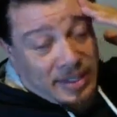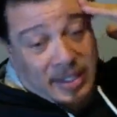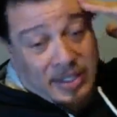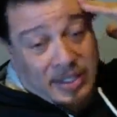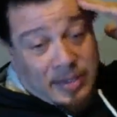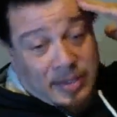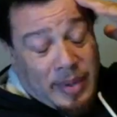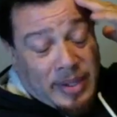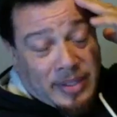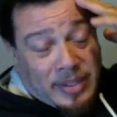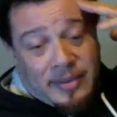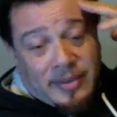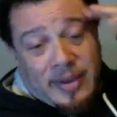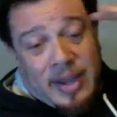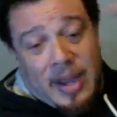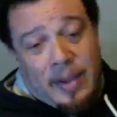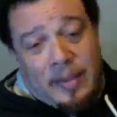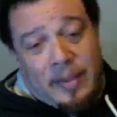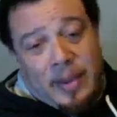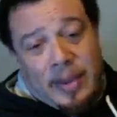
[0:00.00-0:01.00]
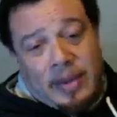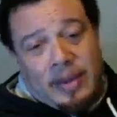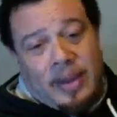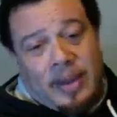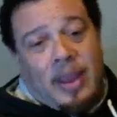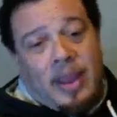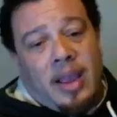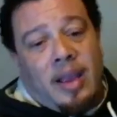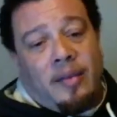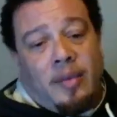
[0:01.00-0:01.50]
expensive hobby, and
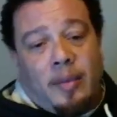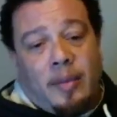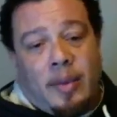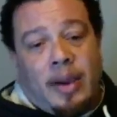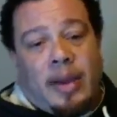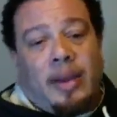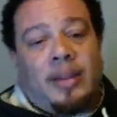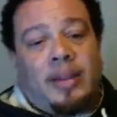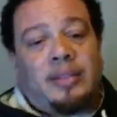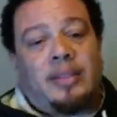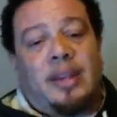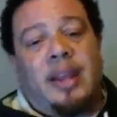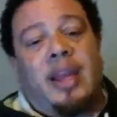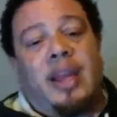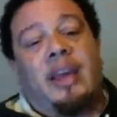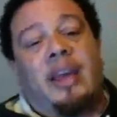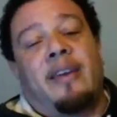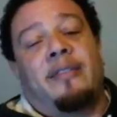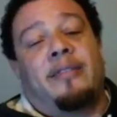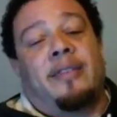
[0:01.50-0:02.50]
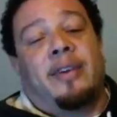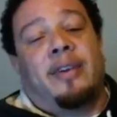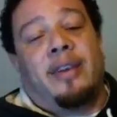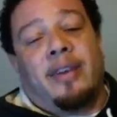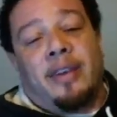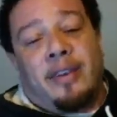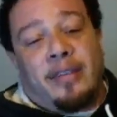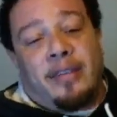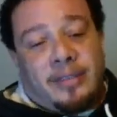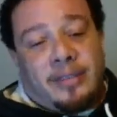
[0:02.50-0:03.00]
everybody doesn't have
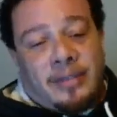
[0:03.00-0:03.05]
$4,000